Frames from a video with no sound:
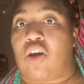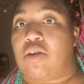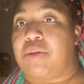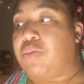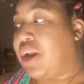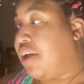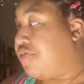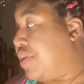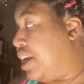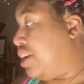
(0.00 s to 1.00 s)
on me when I
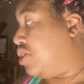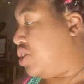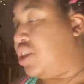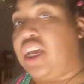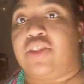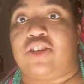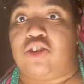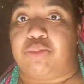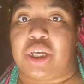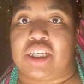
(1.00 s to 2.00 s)
finished the other
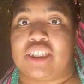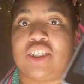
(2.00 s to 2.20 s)
2 books.